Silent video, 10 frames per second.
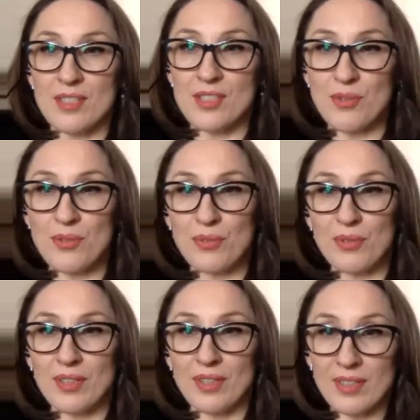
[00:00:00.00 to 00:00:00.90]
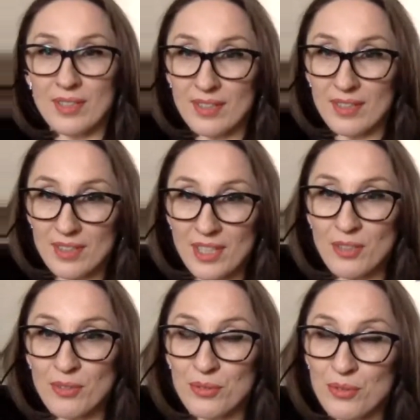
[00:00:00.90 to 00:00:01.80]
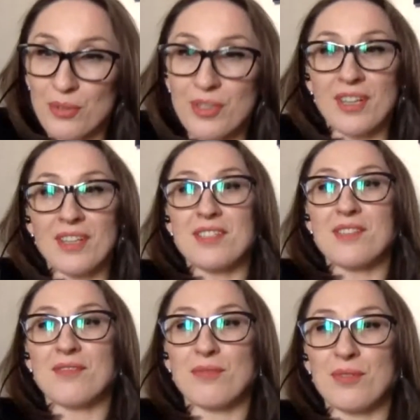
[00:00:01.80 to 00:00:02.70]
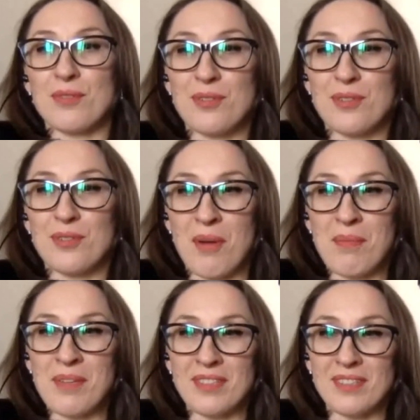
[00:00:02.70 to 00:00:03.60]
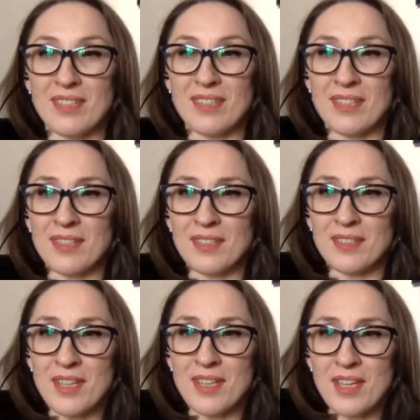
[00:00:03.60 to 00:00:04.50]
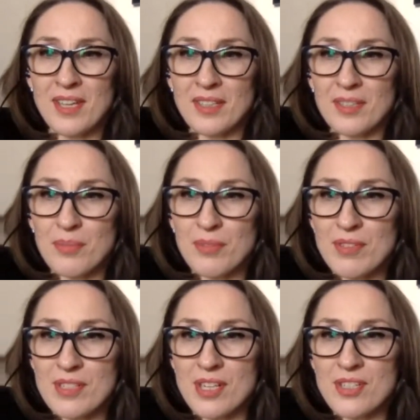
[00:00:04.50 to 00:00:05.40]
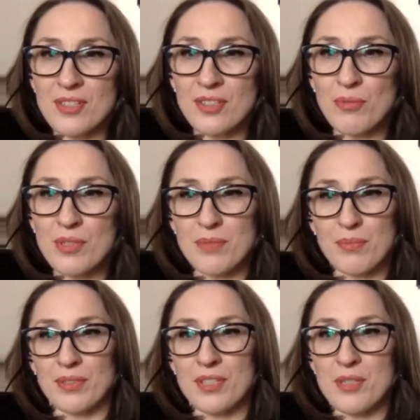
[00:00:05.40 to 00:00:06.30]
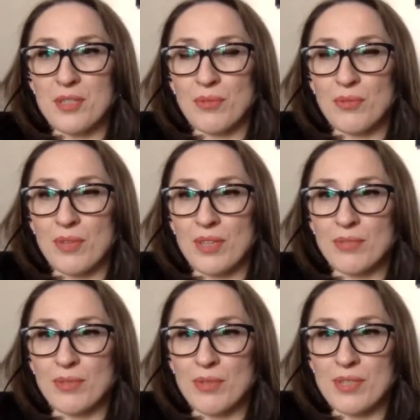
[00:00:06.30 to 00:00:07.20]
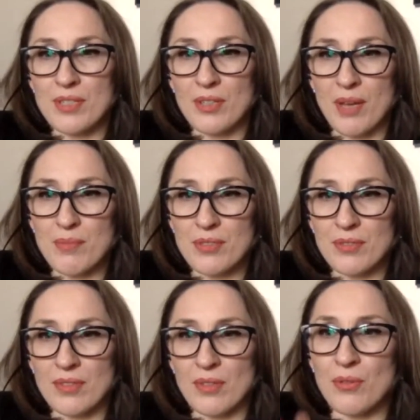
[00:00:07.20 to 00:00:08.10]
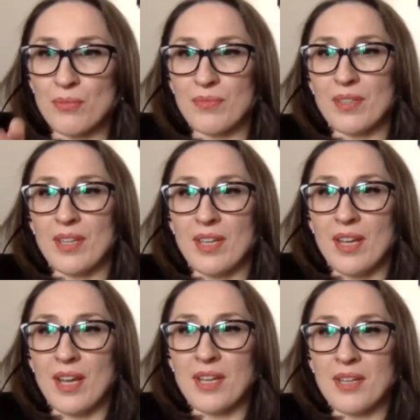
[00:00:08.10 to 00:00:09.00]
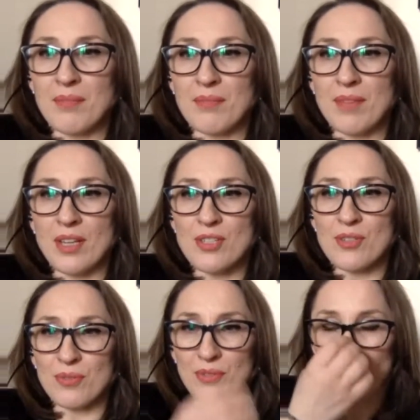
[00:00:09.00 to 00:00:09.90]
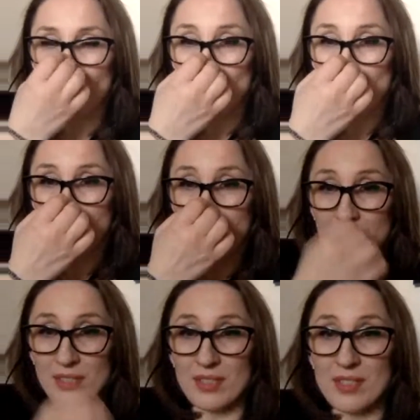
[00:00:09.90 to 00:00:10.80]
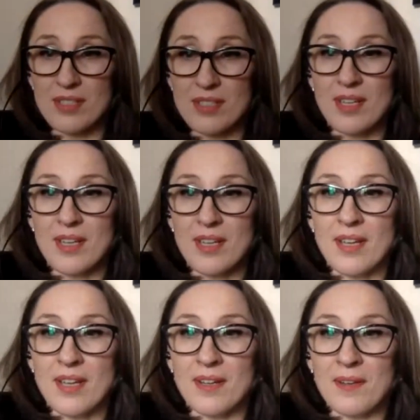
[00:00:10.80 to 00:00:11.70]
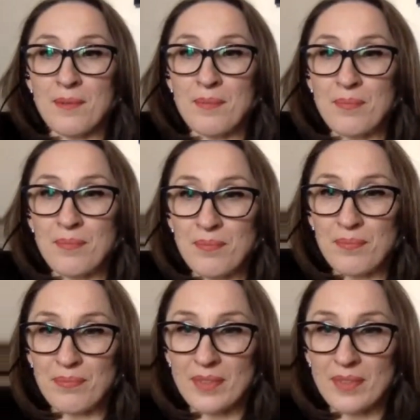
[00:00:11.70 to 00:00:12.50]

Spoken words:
So thank you, Dorcas, for your comment. In previous session, there was a participant who had requested caption. Oh, I am not sure how to answer this. The